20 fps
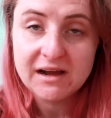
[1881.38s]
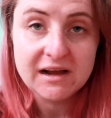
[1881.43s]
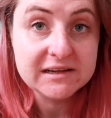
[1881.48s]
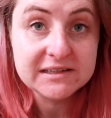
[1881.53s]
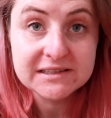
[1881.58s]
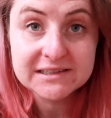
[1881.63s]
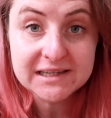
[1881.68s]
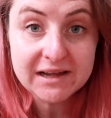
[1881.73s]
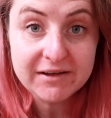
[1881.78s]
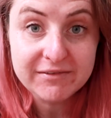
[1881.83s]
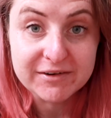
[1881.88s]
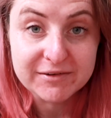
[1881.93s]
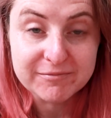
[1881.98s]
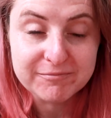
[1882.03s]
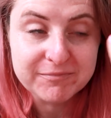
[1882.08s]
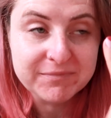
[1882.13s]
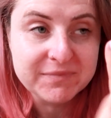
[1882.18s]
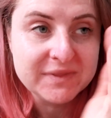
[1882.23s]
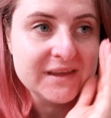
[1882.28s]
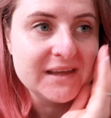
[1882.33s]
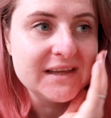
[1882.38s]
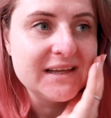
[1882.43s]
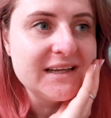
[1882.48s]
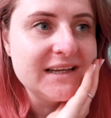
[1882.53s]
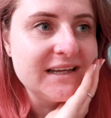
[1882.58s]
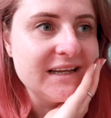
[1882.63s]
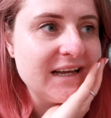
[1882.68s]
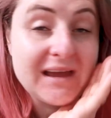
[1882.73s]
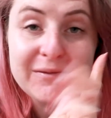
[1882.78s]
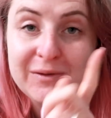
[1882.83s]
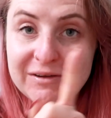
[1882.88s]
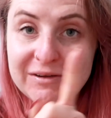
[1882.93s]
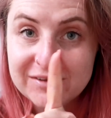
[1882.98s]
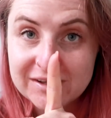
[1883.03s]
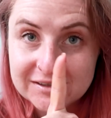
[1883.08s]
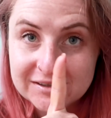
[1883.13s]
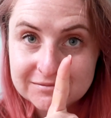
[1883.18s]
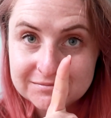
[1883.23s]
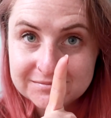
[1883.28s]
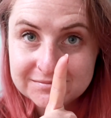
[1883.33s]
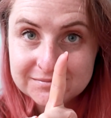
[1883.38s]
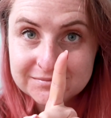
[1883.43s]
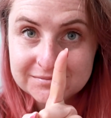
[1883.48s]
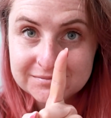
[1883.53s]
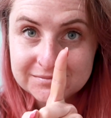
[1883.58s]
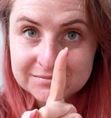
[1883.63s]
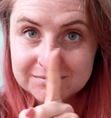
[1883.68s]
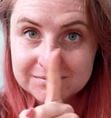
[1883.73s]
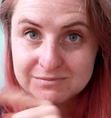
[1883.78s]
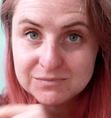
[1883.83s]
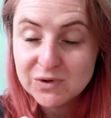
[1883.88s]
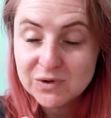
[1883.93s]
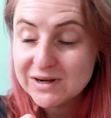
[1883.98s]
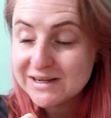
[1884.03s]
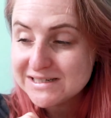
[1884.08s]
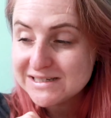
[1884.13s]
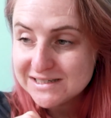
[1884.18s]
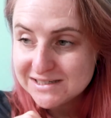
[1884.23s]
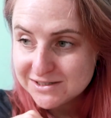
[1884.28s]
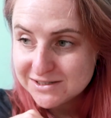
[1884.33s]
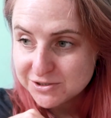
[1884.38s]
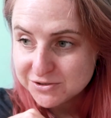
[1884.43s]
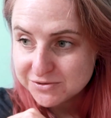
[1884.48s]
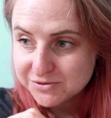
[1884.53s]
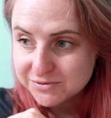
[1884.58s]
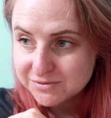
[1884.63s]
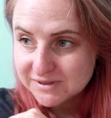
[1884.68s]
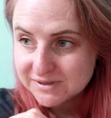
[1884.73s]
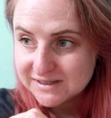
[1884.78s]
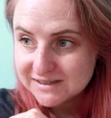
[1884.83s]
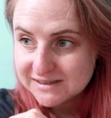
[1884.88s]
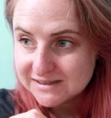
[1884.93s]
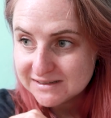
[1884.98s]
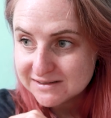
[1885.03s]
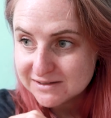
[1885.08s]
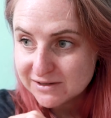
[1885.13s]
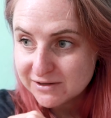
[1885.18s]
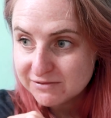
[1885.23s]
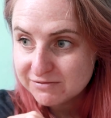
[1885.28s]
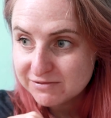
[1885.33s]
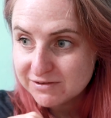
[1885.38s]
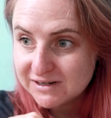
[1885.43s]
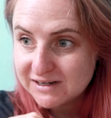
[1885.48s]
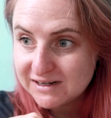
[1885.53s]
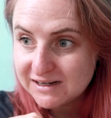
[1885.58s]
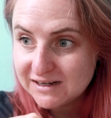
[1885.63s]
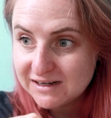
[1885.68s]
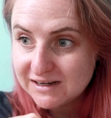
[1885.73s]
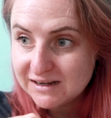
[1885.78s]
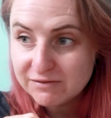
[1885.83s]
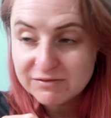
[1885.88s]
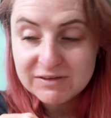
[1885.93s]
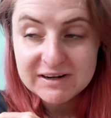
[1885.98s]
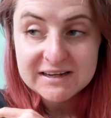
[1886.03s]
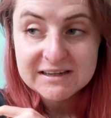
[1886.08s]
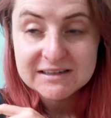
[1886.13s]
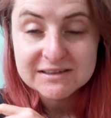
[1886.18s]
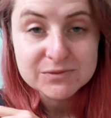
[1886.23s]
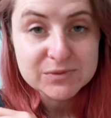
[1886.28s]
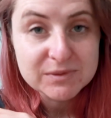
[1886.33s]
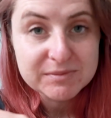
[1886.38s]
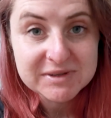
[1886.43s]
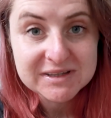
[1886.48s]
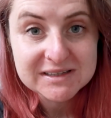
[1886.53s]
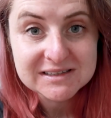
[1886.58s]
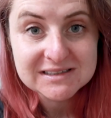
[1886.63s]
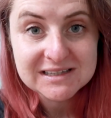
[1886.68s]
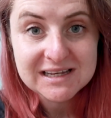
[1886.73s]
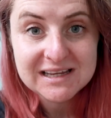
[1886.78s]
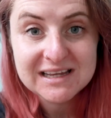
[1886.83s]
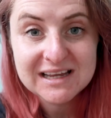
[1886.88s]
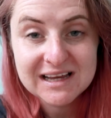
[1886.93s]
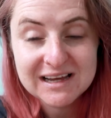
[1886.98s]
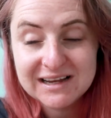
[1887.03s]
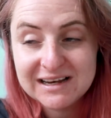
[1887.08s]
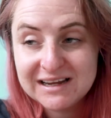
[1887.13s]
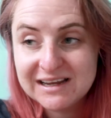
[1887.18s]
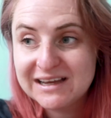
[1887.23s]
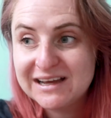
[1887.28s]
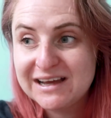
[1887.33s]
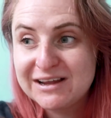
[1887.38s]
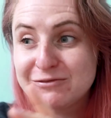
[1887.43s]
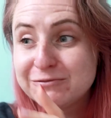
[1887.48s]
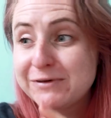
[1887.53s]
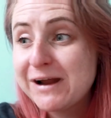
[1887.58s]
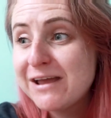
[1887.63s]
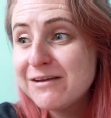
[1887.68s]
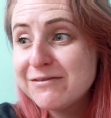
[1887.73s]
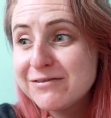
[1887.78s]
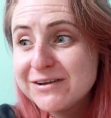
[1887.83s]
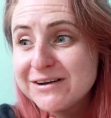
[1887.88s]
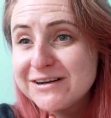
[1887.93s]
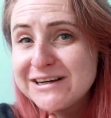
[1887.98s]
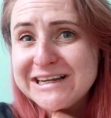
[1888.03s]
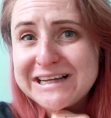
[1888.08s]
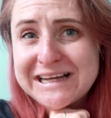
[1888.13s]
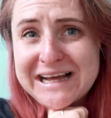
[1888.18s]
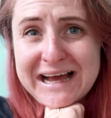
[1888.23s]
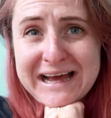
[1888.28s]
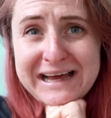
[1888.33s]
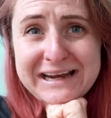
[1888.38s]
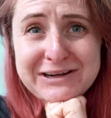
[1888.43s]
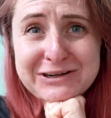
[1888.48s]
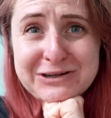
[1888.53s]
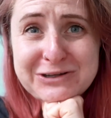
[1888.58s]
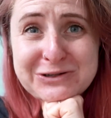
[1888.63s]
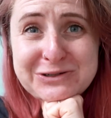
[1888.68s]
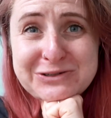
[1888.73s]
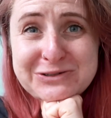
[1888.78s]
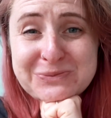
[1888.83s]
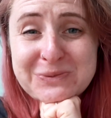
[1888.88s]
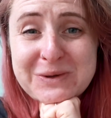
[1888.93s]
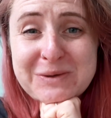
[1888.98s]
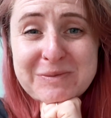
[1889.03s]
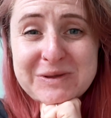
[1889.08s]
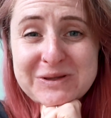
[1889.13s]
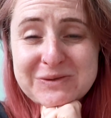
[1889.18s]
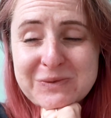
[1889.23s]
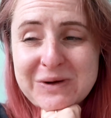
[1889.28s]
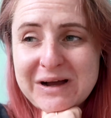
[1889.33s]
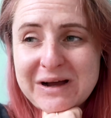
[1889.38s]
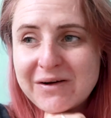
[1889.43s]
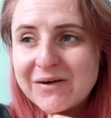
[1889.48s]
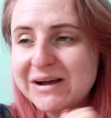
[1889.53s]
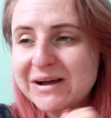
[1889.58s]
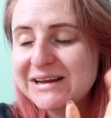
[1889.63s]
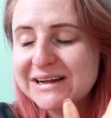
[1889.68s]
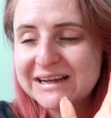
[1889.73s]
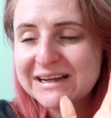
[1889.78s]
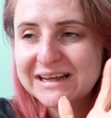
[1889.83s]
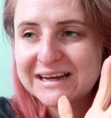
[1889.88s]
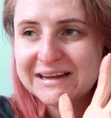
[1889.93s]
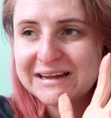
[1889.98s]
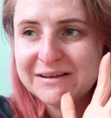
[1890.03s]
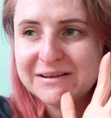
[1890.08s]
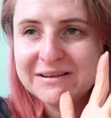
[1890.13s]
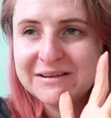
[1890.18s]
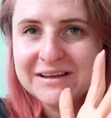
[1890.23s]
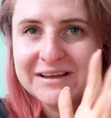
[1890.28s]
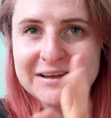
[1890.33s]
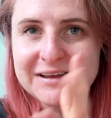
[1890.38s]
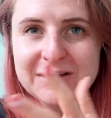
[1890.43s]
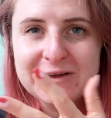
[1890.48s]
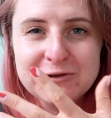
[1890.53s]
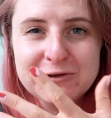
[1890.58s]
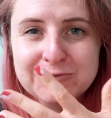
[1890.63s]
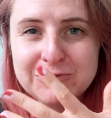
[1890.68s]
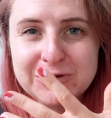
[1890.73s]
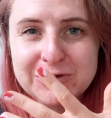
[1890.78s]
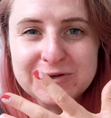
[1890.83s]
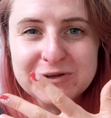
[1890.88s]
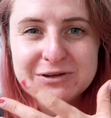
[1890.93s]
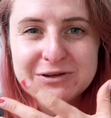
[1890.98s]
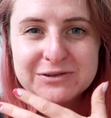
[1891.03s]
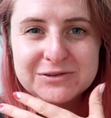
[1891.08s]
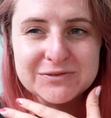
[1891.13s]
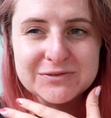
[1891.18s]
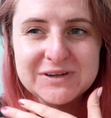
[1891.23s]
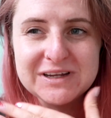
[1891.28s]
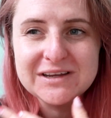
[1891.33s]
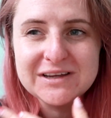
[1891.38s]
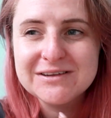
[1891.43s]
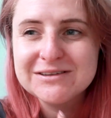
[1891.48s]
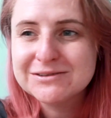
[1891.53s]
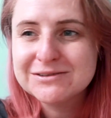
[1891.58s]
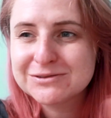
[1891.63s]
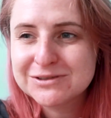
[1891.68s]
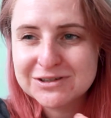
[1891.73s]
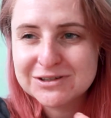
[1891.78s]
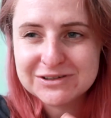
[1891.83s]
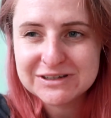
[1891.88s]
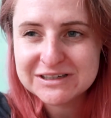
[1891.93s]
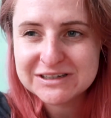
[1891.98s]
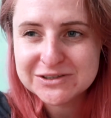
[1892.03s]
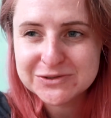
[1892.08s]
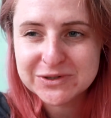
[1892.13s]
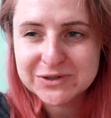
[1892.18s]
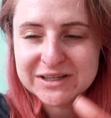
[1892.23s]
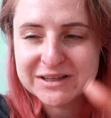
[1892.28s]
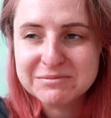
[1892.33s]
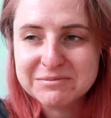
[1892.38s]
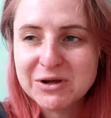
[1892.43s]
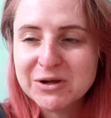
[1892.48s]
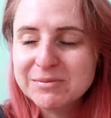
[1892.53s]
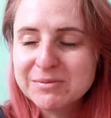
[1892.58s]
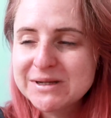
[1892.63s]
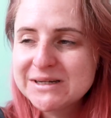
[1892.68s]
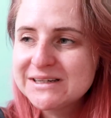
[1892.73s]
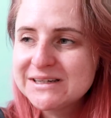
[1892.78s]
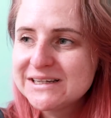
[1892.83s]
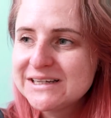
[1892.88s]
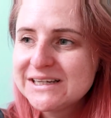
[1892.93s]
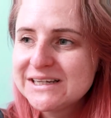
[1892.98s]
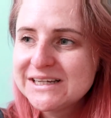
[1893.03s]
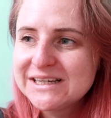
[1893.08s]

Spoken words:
I just haven't. However, what I did do is go for a really lovely swim in the sea earlier, and Raven had a good swim as well. I didn't get any photos or videos, I was just enjoying the moment.